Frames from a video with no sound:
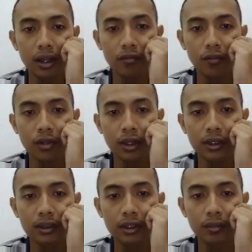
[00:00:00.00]
forget
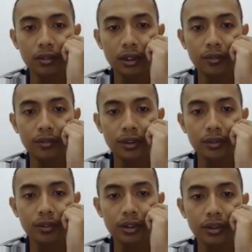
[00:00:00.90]
sometimes
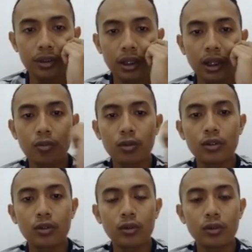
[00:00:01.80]
because I want
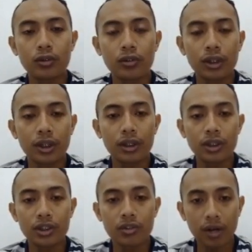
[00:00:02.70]
to take the
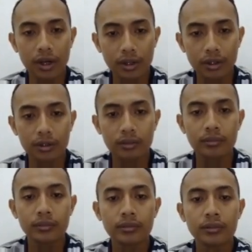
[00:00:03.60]
strain,
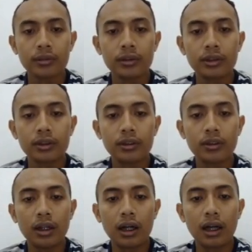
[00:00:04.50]
so
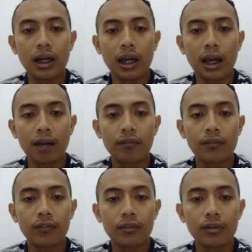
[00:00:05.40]
I have
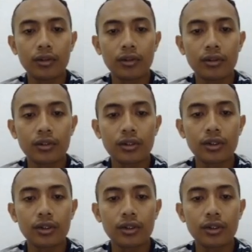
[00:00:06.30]
to use